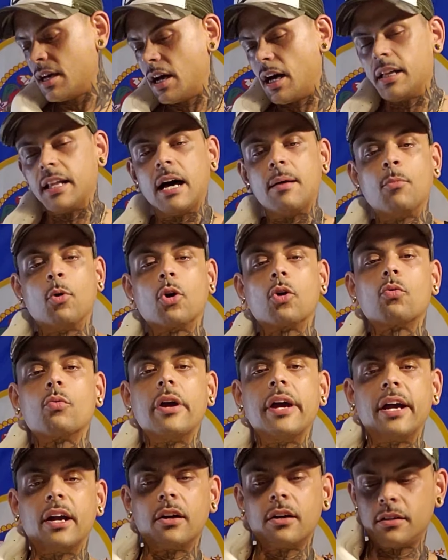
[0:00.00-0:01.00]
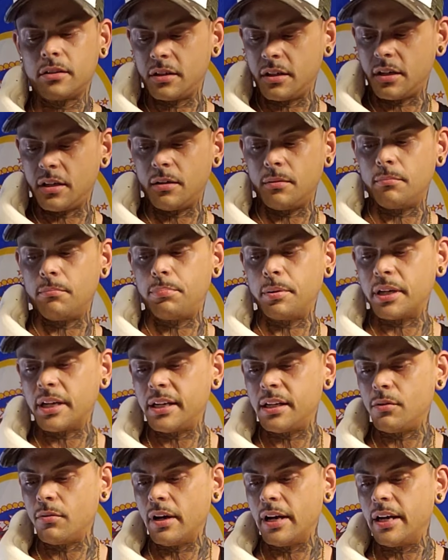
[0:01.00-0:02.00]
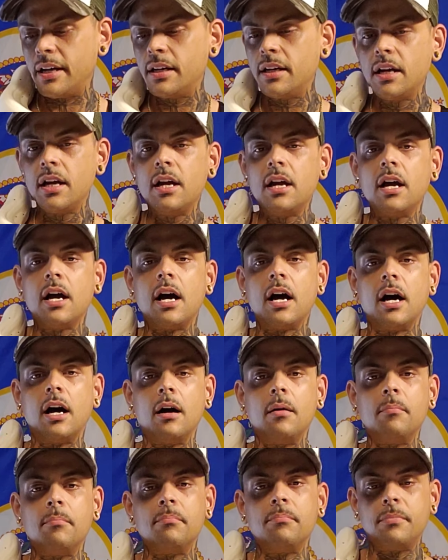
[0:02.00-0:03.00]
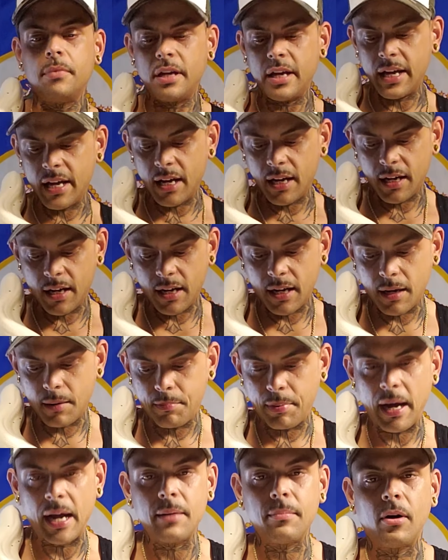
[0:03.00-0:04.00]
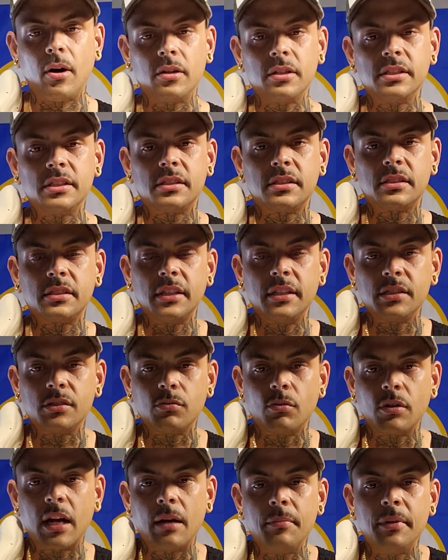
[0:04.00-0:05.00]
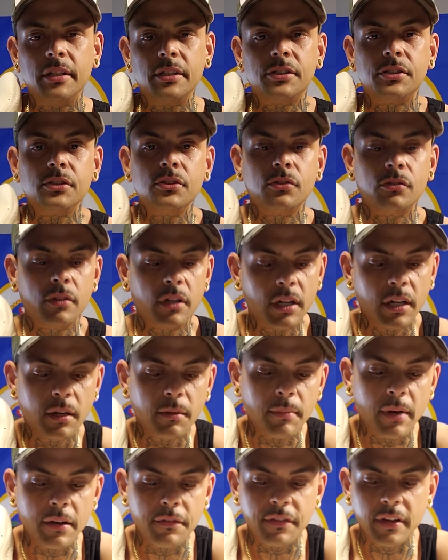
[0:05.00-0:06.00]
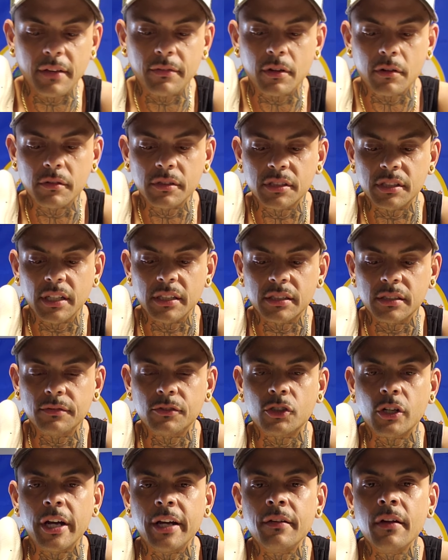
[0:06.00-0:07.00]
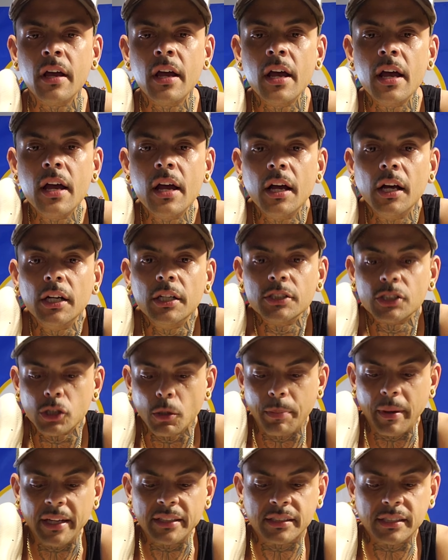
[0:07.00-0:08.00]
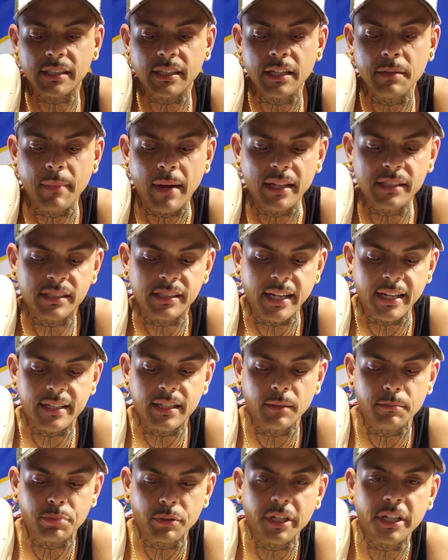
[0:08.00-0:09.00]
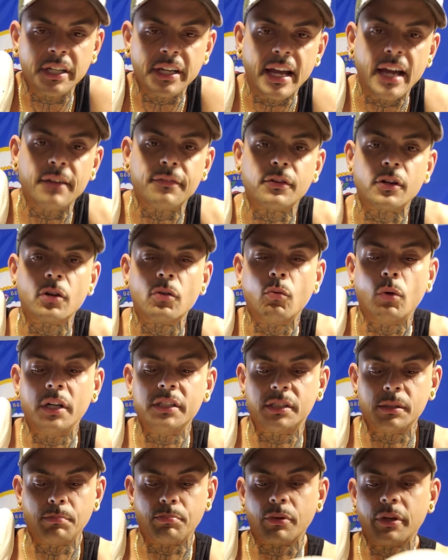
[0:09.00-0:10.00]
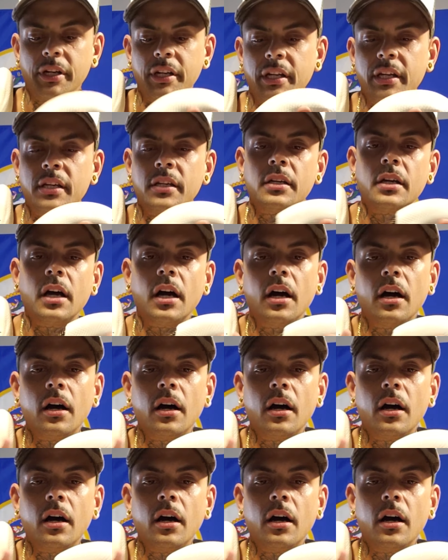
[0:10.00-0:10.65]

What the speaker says: a lot more rare. But anyway, piebald is what I'm into, my favorite recessive trait. So basically, my second breeding ever was a breeding